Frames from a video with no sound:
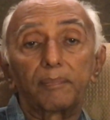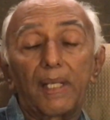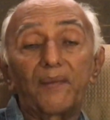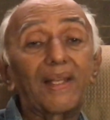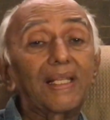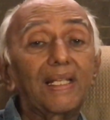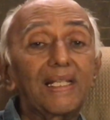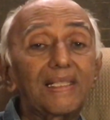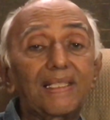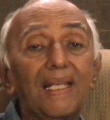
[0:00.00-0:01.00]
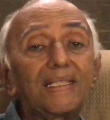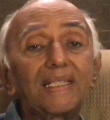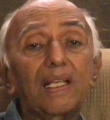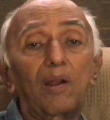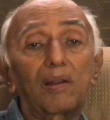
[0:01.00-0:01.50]
Everything is
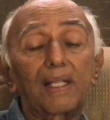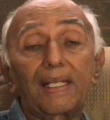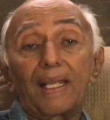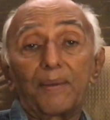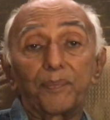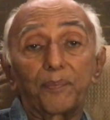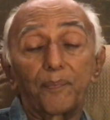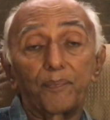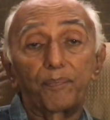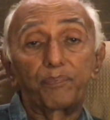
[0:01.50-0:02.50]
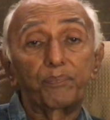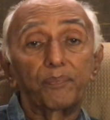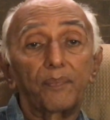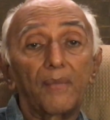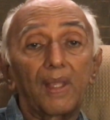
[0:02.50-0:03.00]
changing all the time,
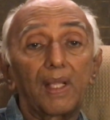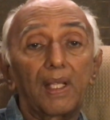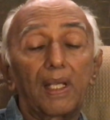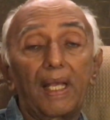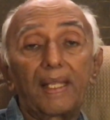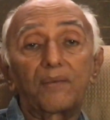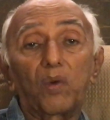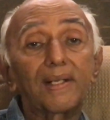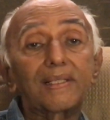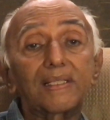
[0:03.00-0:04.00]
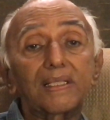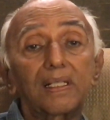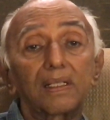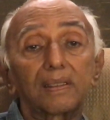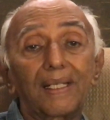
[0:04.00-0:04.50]
and once
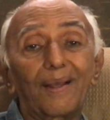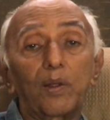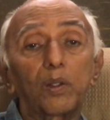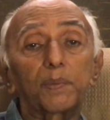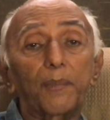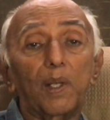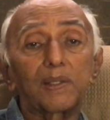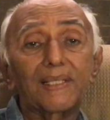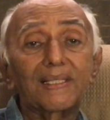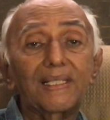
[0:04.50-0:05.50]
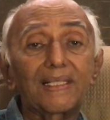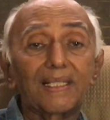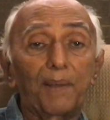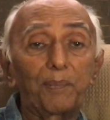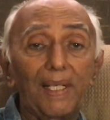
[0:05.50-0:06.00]
the growth process is
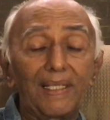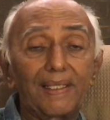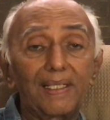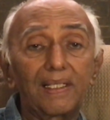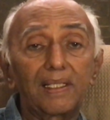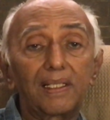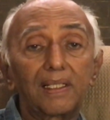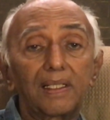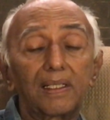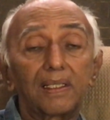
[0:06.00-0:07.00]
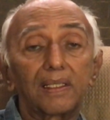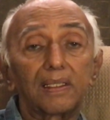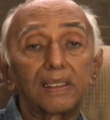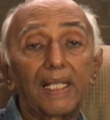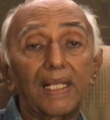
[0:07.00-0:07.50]
complete,
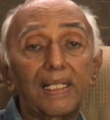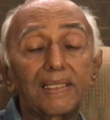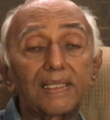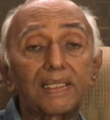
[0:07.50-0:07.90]
there is